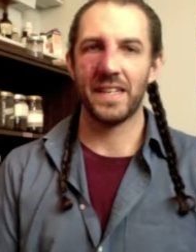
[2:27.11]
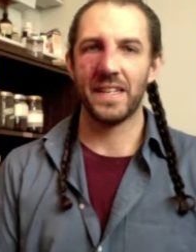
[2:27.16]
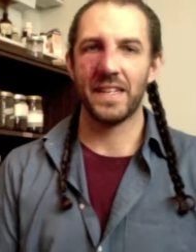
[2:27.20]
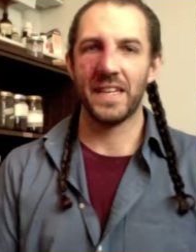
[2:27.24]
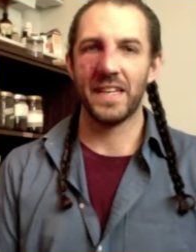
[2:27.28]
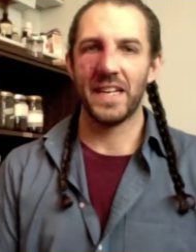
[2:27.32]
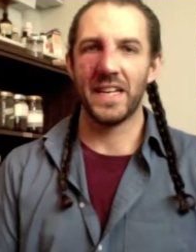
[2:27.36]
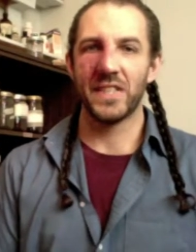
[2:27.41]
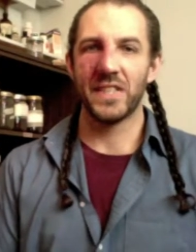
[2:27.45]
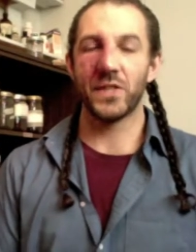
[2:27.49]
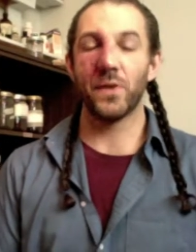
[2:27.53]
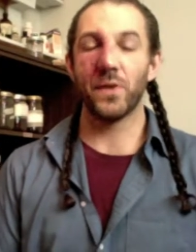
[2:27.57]

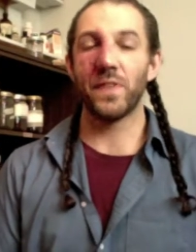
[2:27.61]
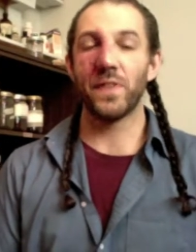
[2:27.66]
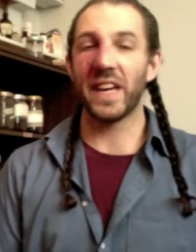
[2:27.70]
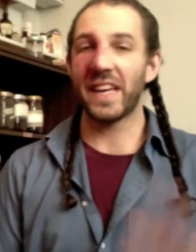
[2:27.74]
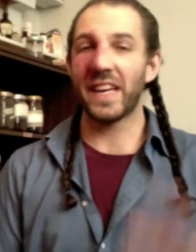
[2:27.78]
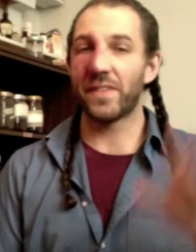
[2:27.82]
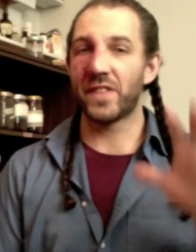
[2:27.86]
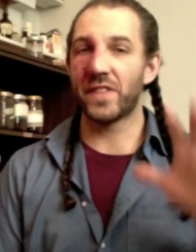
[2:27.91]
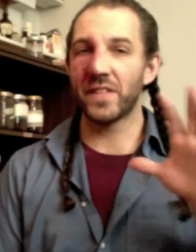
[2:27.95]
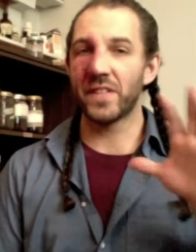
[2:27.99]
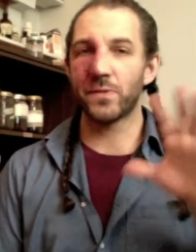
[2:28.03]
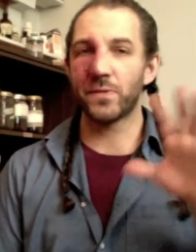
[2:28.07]
So if
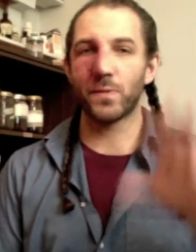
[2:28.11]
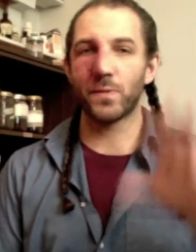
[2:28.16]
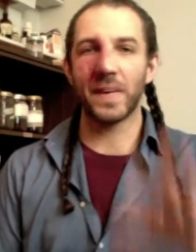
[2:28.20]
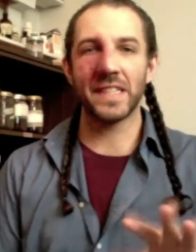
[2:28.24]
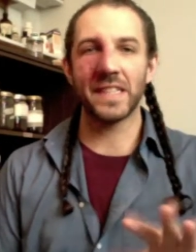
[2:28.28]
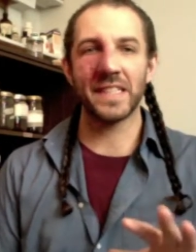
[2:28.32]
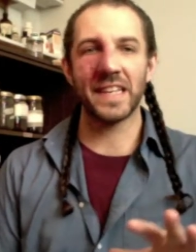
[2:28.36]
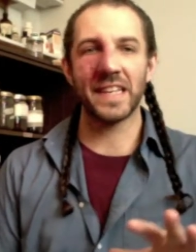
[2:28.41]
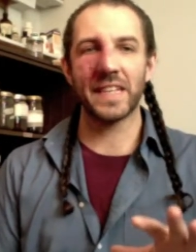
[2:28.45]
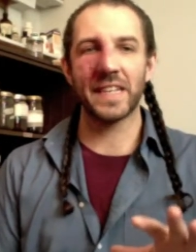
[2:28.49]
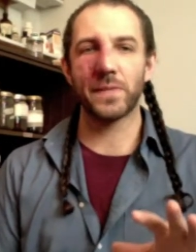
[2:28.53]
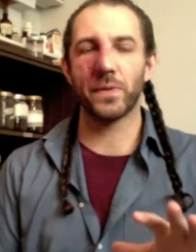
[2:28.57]
this
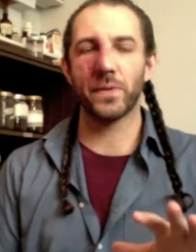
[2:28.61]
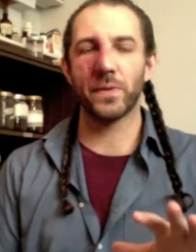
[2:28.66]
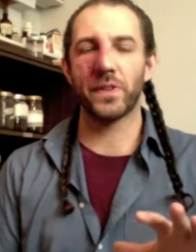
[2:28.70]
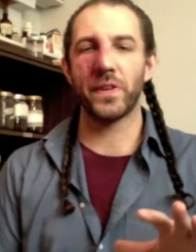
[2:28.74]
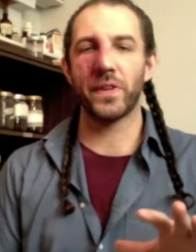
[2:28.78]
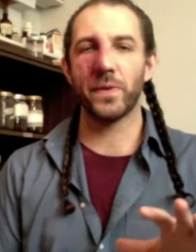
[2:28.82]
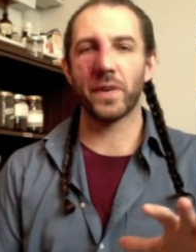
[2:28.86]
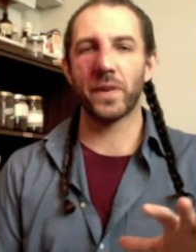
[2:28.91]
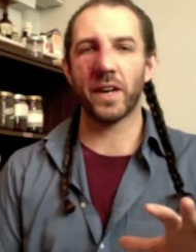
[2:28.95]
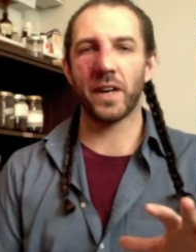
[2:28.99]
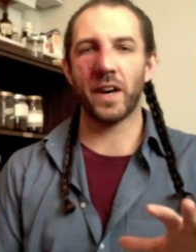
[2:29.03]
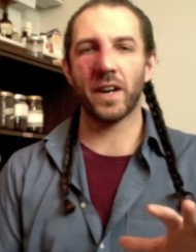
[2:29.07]
resonates with you at
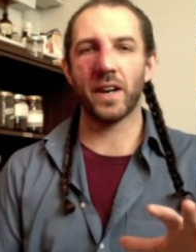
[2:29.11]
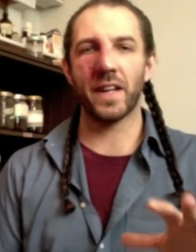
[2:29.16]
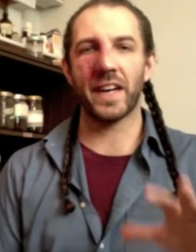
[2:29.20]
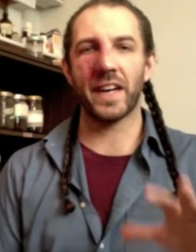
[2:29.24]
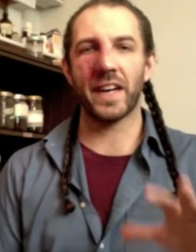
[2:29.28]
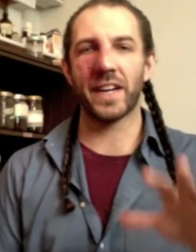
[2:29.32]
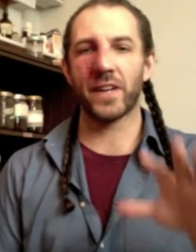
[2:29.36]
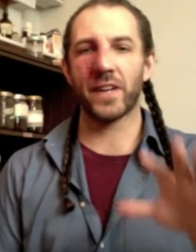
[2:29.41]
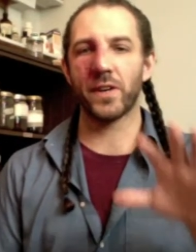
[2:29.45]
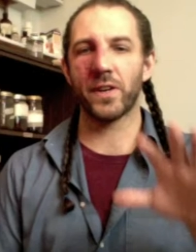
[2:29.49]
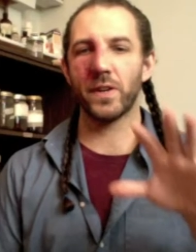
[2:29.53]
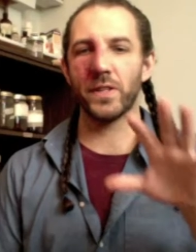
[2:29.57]
all, I
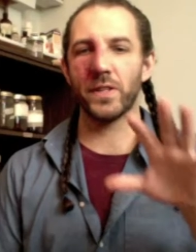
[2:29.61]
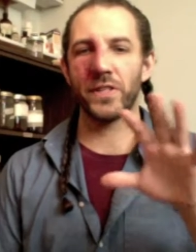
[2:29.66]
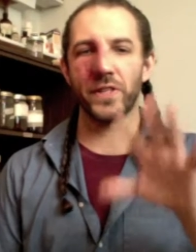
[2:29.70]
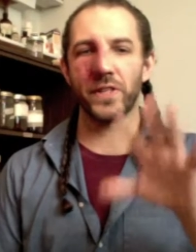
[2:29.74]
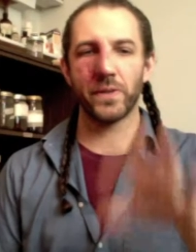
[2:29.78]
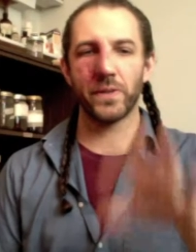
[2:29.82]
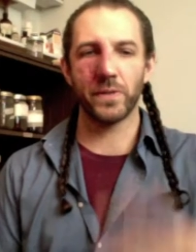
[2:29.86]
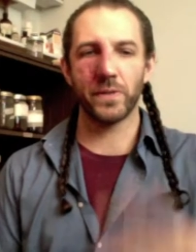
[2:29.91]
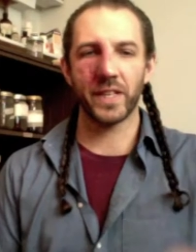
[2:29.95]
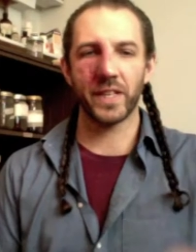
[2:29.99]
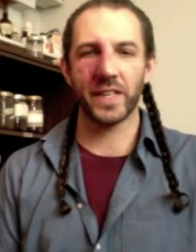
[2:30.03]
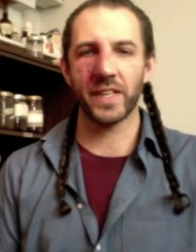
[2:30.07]
encourage you to
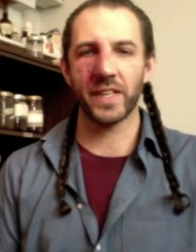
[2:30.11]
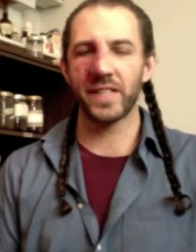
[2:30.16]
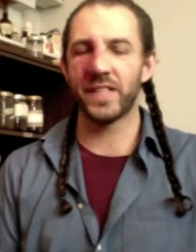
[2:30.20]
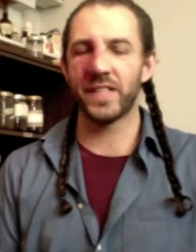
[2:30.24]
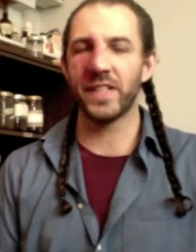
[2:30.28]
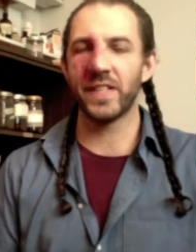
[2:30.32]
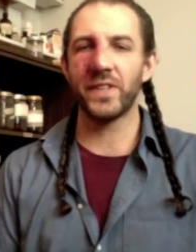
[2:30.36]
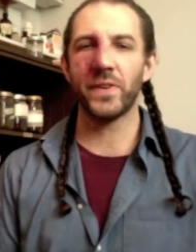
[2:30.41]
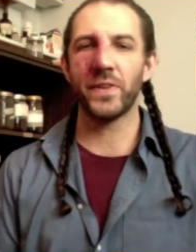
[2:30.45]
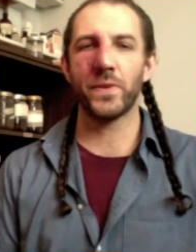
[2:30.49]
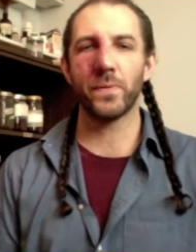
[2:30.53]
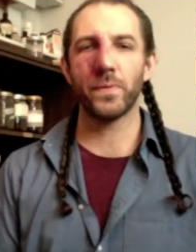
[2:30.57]

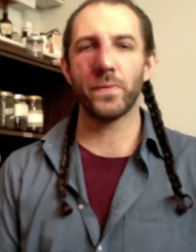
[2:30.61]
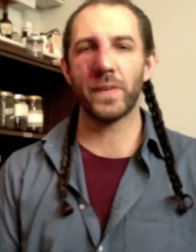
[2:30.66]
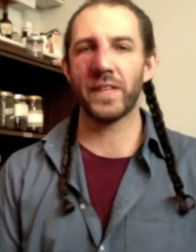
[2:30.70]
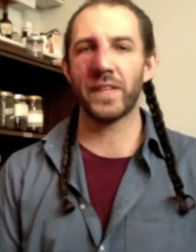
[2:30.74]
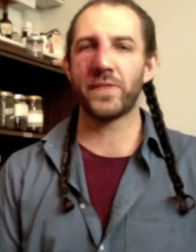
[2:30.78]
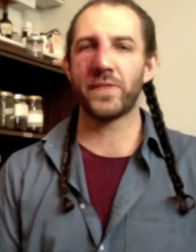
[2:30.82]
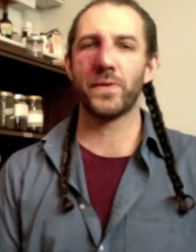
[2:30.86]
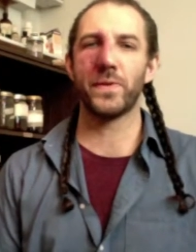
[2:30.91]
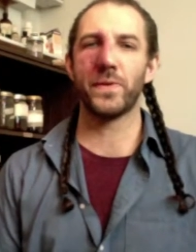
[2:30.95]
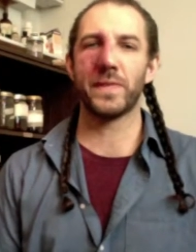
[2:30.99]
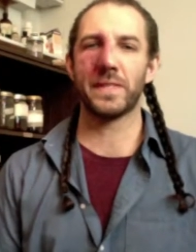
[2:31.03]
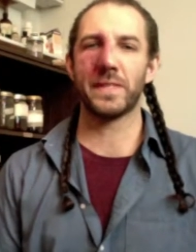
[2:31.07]
continue to read
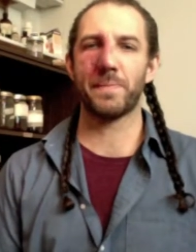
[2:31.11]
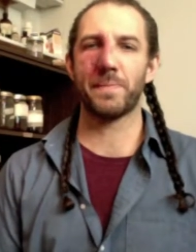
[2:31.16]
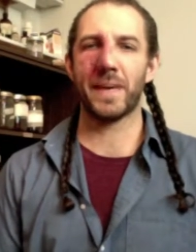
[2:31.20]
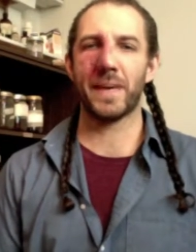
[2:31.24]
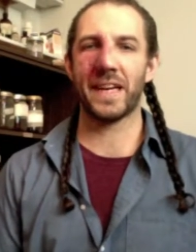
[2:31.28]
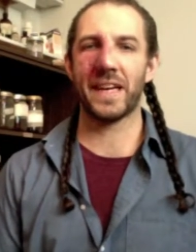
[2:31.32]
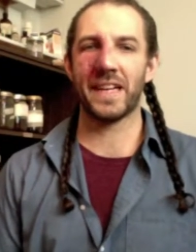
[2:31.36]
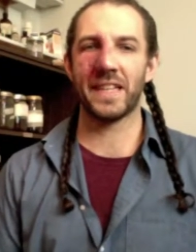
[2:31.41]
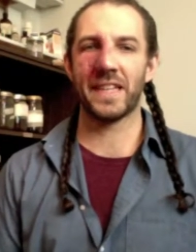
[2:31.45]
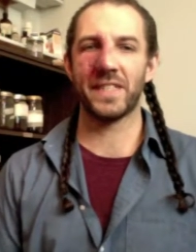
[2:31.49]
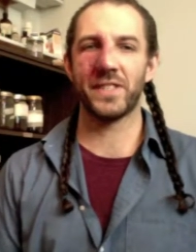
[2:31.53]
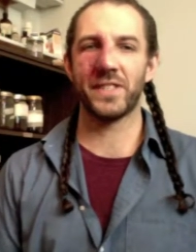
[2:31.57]
through this
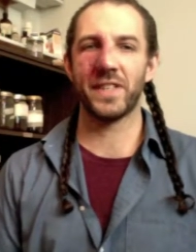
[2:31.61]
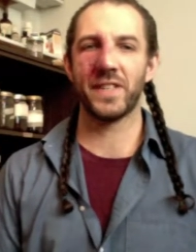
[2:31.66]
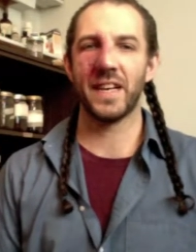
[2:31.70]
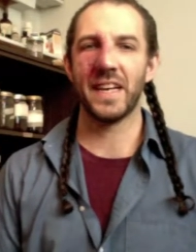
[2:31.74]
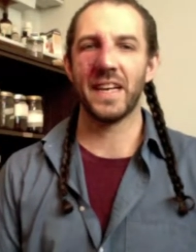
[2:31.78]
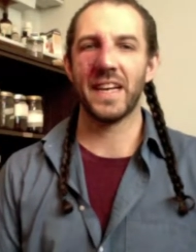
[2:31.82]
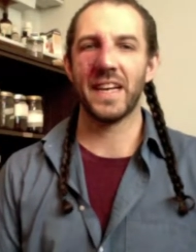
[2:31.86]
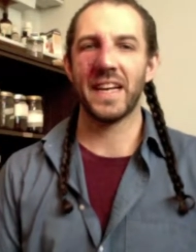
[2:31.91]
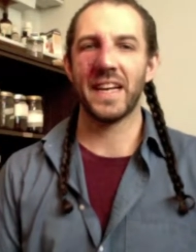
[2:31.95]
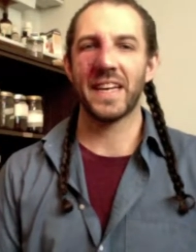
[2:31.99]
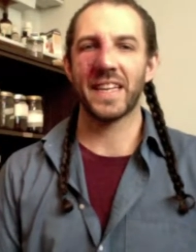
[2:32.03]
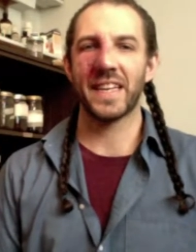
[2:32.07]
page,
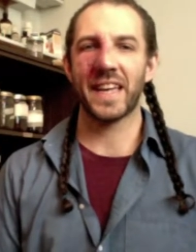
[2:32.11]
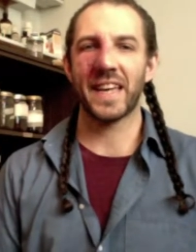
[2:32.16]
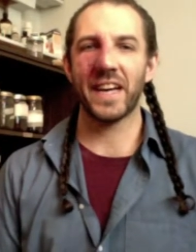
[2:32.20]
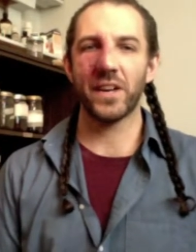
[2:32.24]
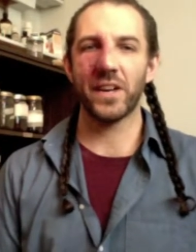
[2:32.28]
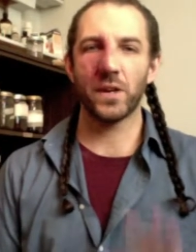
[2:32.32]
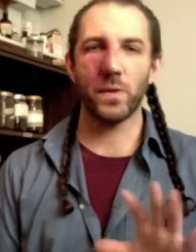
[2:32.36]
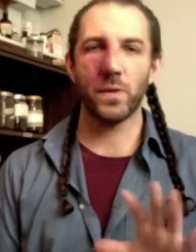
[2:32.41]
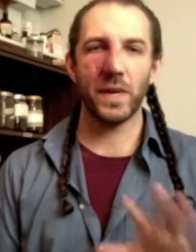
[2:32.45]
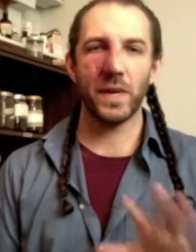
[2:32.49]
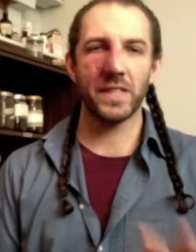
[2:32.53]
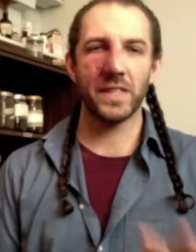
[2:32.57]
get your
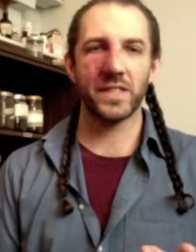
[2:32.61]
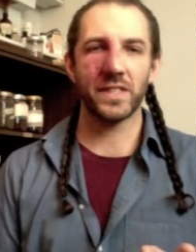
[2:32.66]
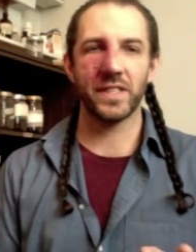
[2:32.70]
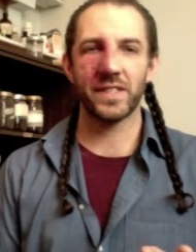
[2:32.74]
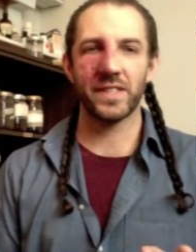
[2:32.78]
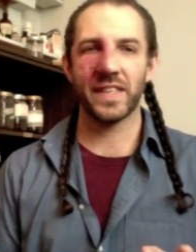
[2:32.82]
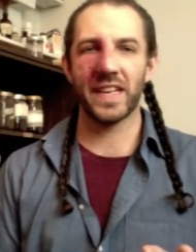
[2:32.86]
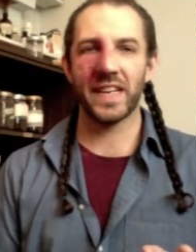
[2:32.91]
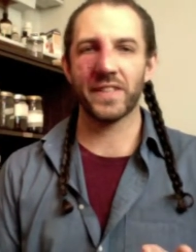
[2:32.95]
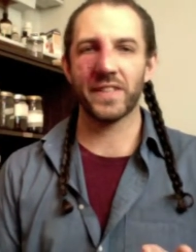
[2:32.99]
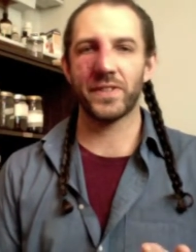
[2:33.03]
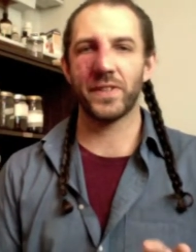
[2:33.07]
questions
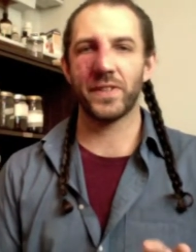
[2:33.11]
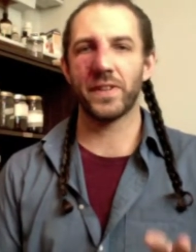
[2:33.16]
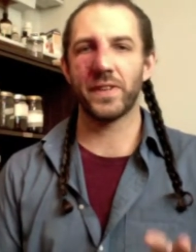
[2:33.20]
answered.